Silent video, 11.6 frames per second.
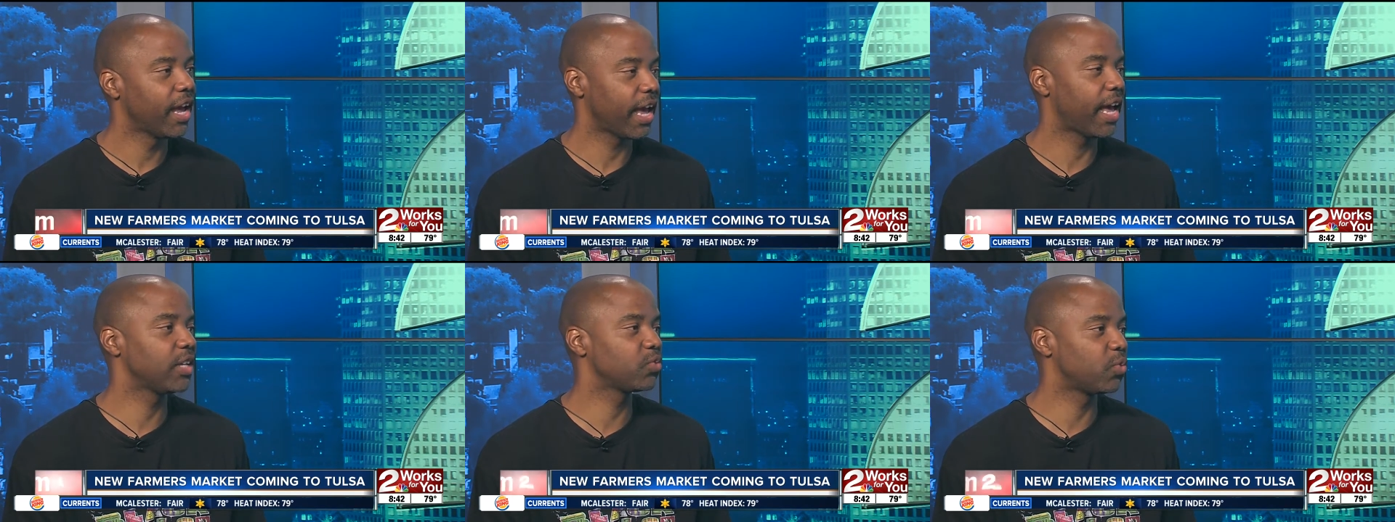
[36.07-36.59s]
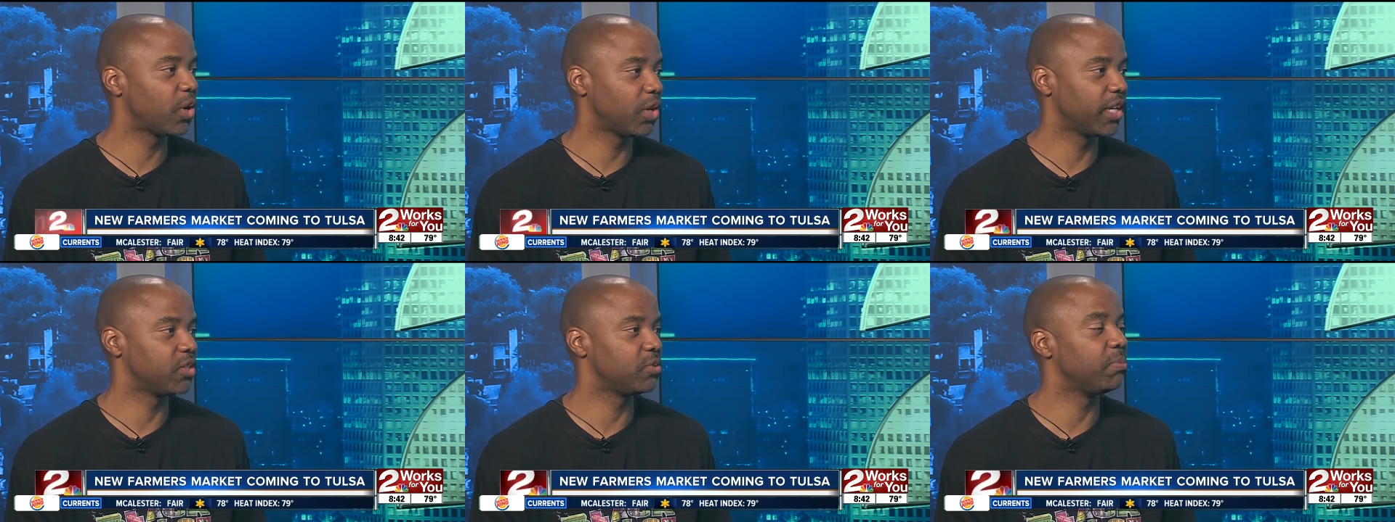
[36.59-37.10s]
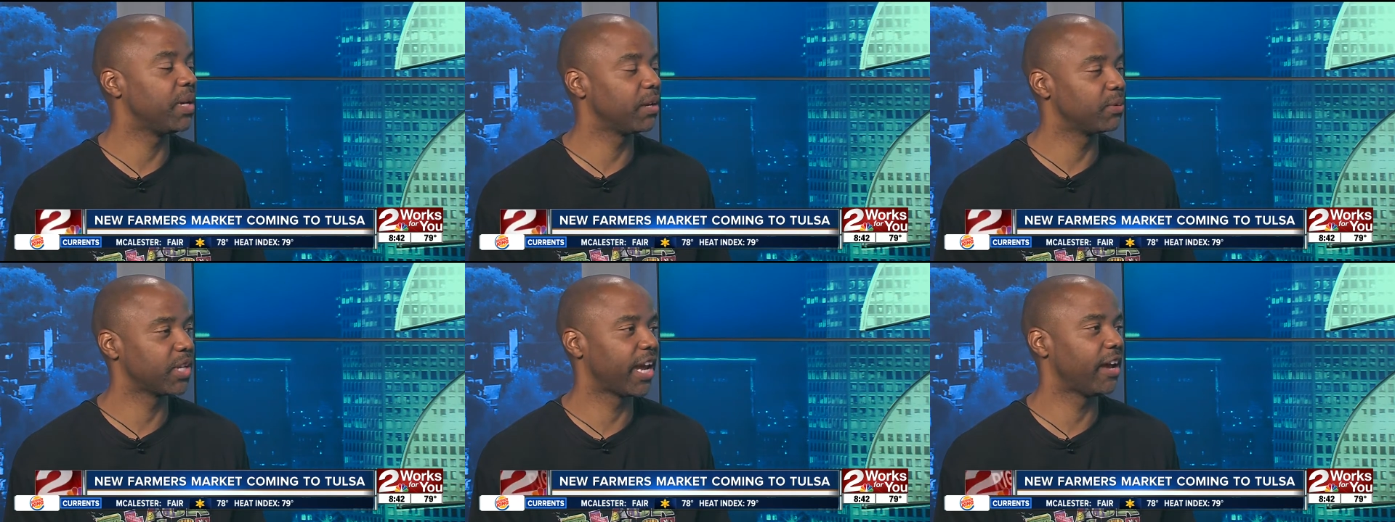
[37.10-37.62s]
as well as be able
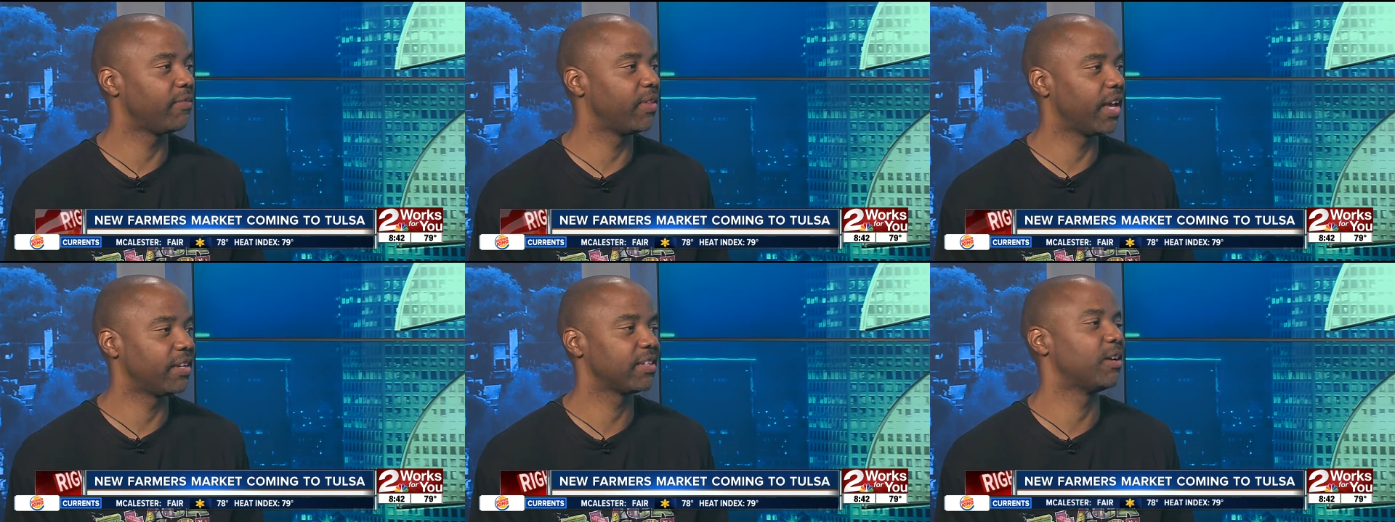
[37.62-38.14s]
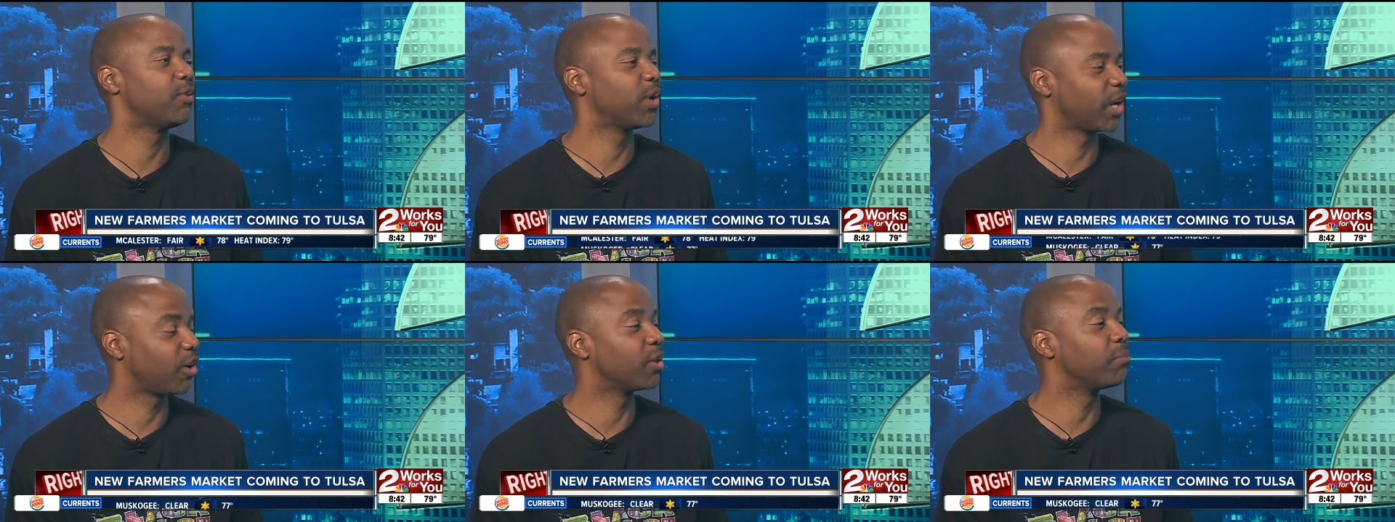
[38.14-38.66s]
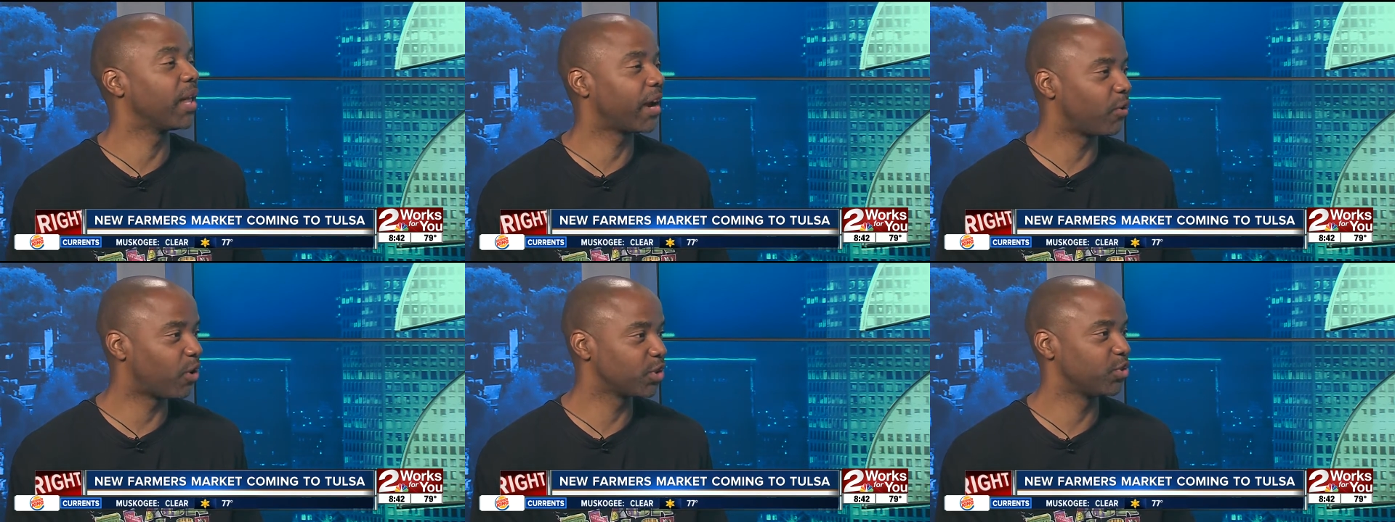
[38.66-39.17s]
to have that, uh, what I call the Black
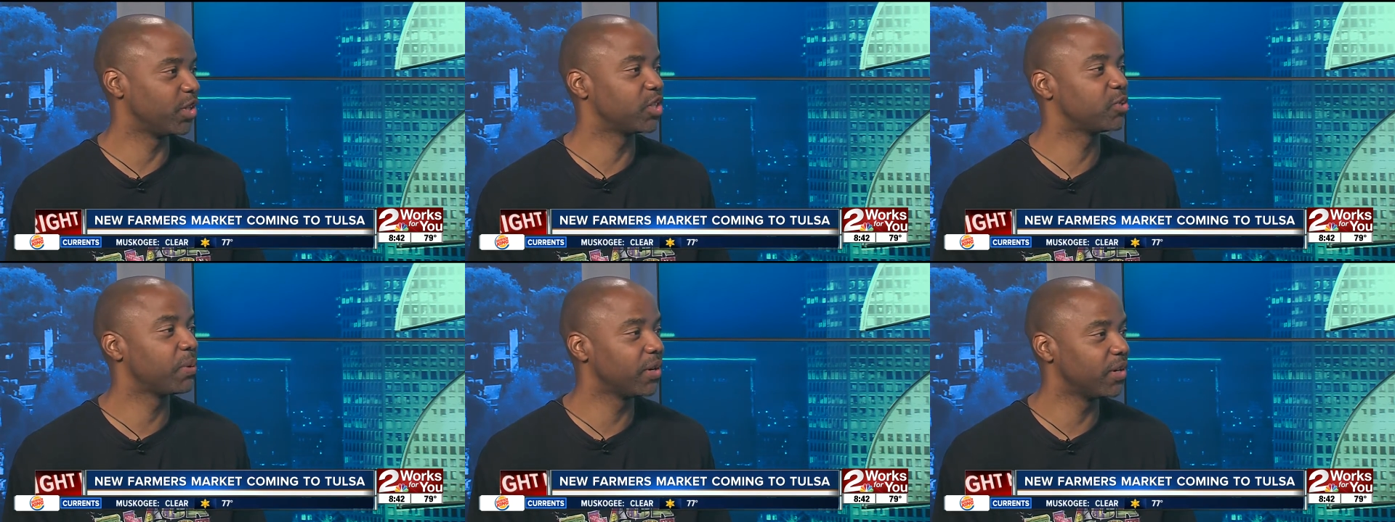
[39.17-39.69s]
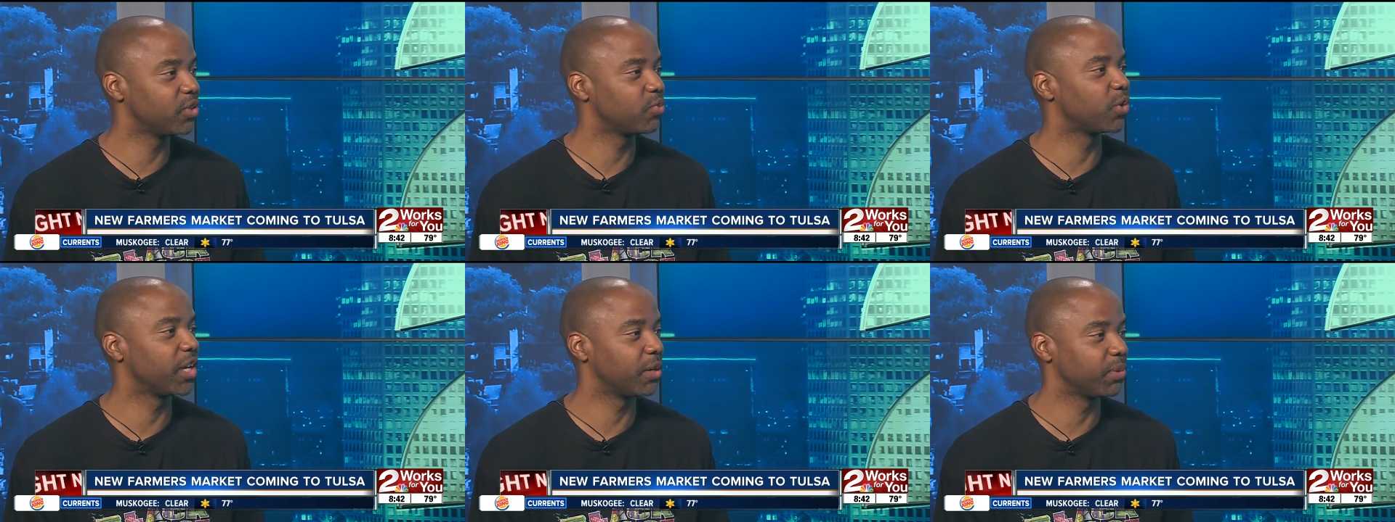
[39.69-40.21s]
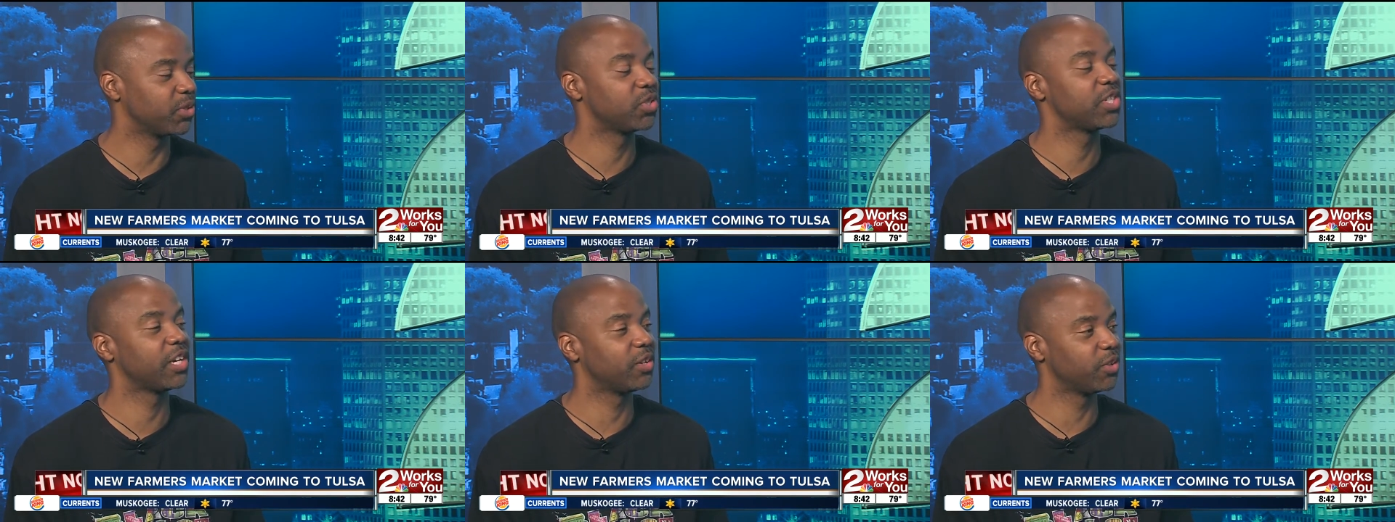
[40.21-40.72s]
Wall Street experience, where they're able to
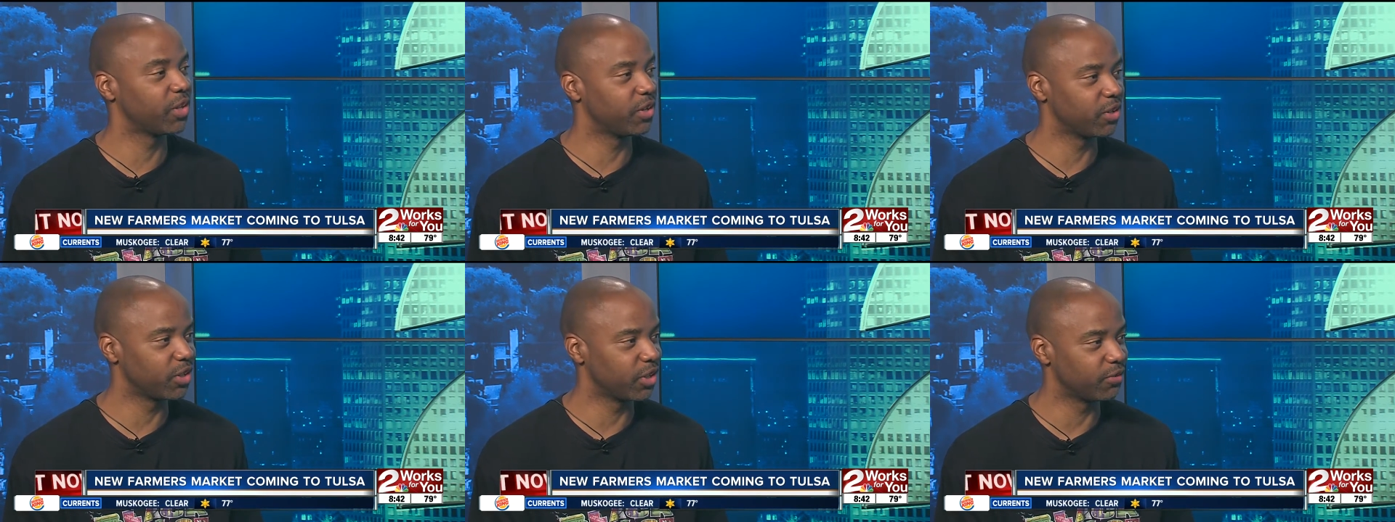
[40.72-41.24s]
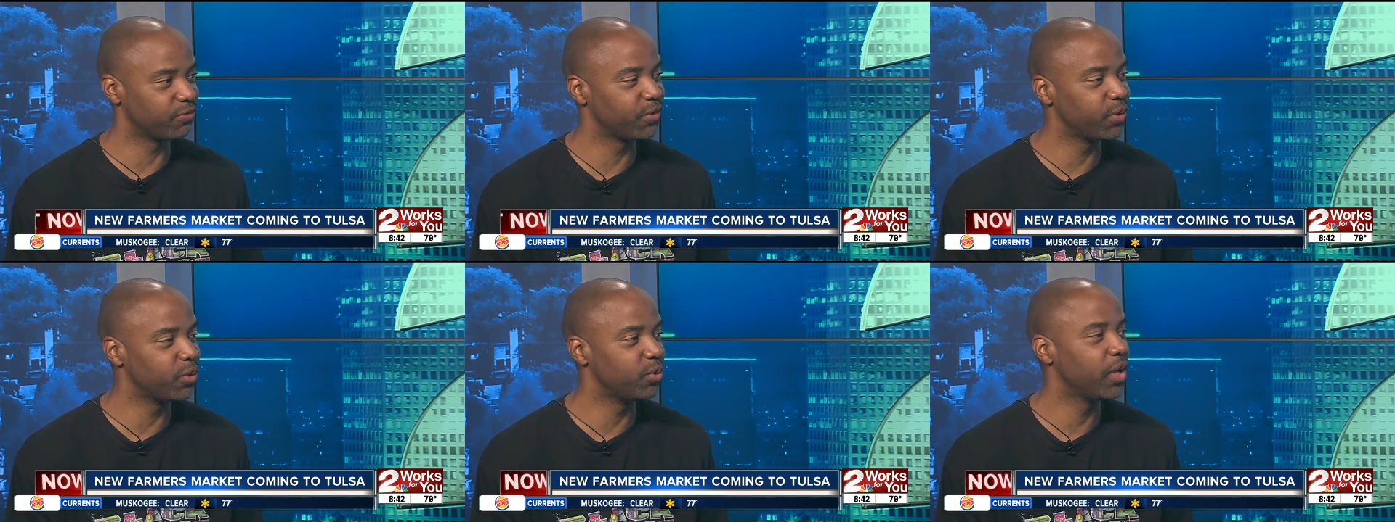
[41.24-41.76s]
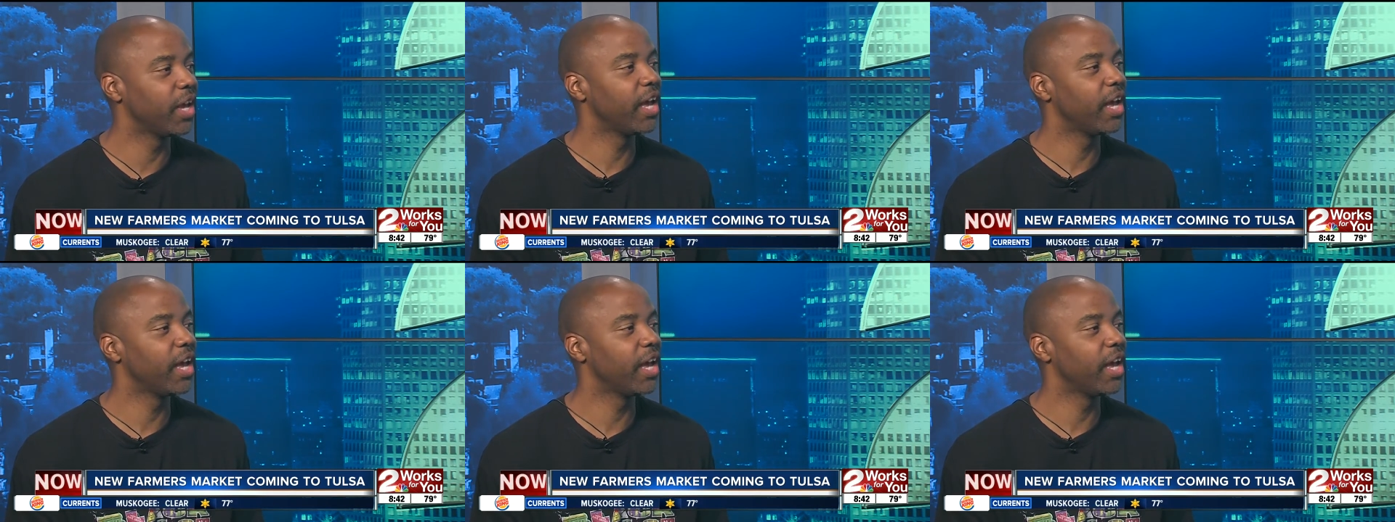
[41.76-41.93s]
sell their, their food,